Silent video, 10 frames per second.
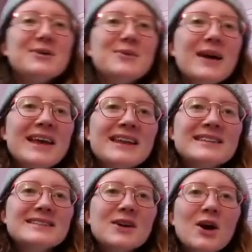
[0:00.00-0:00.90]
When
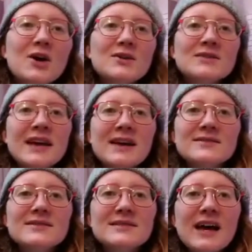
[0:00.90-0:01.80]
it's cold
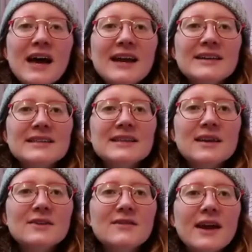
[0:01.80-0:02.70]
outside in the
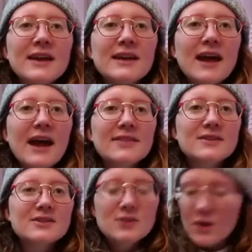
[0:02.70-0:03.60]
rain and the
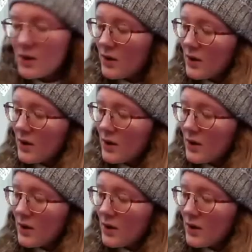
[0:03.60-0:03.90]
snow,